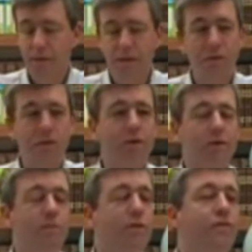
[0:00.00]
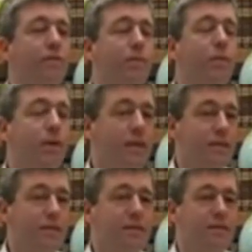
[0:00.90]
But in order to prove a
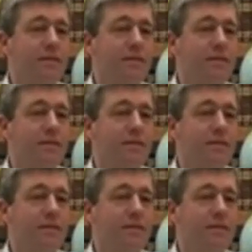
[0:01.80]
point